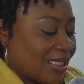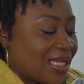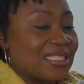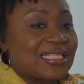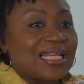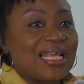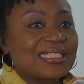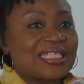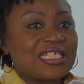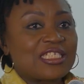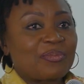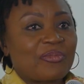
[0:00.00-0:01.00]
in
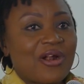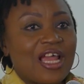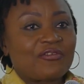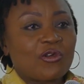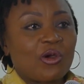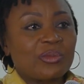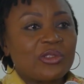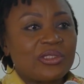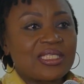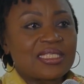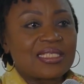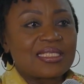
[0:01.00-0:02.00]
selected deprived
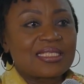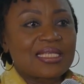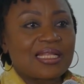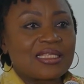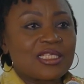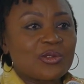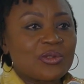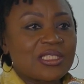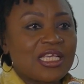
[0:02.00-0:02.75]
communities. And this will